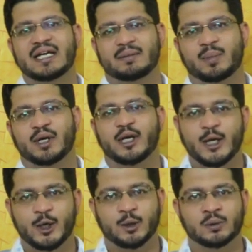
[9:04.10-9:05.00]
deep
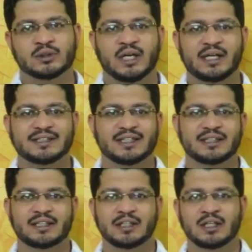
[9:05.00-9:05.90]
into the
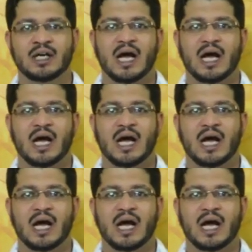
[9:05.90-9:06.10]
reasoning